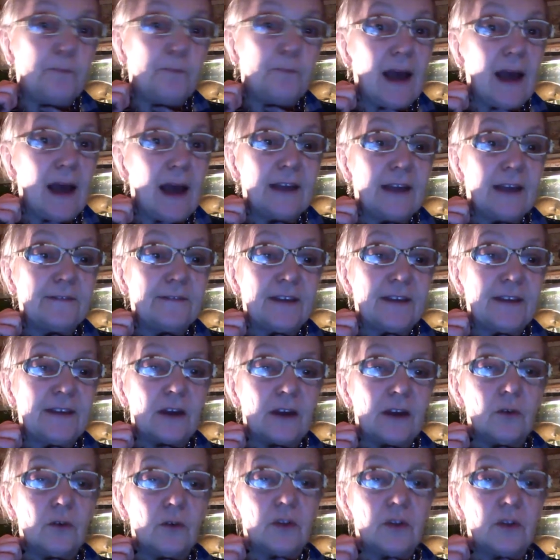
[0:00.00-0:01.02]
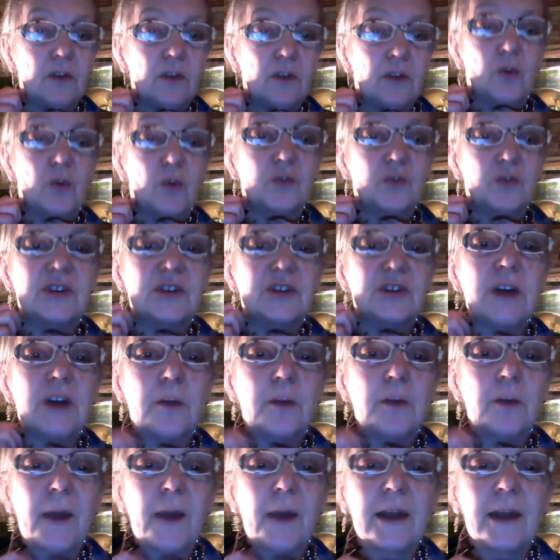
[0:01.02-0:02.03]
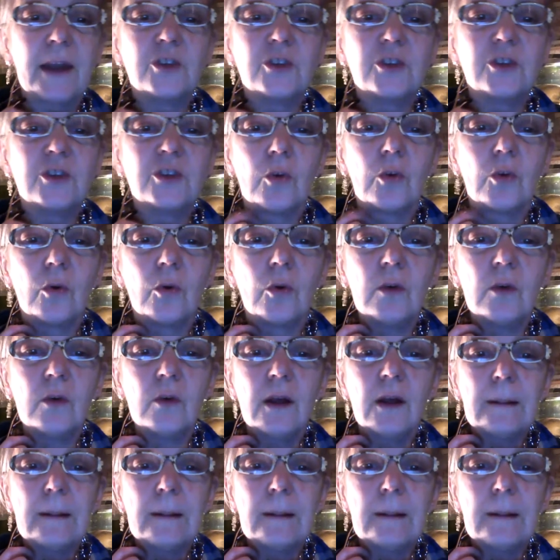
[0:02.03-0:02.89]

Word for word: barely feel. They were causing no pain at all.